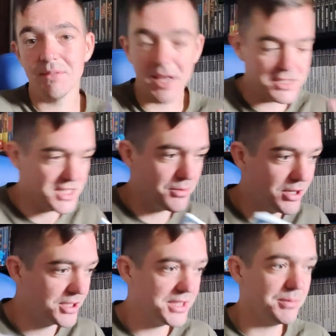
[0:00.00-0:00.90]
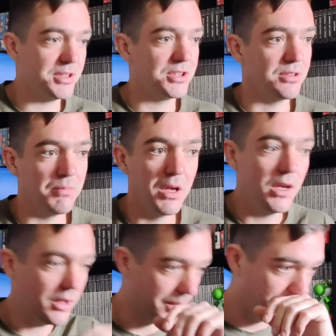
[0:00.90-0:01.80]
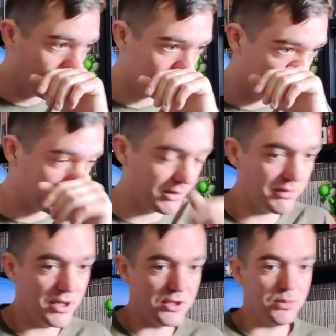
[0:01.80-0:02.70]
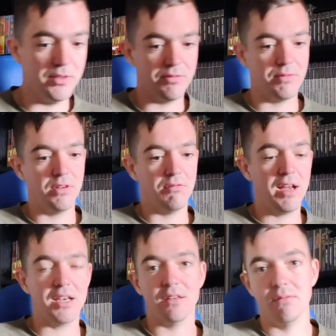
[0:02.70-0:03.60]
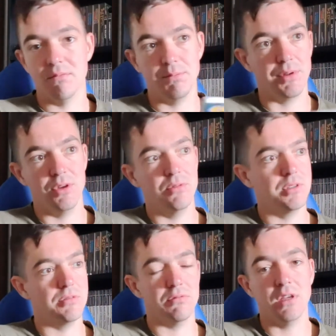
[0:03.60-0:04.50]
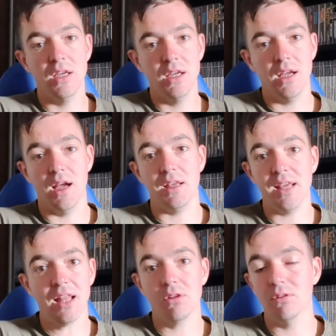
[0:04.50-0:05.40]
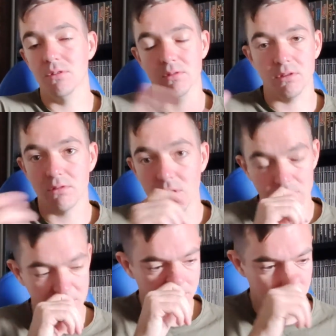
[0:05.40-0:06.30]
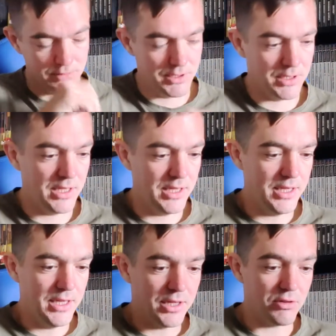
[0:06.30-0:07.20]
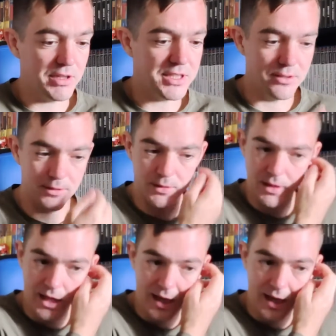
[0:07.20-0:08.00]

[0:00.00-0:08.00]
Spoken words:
I'm guessing they work similar to the Pokemon universe with red, blue and yellow, or gold, silver and crystal.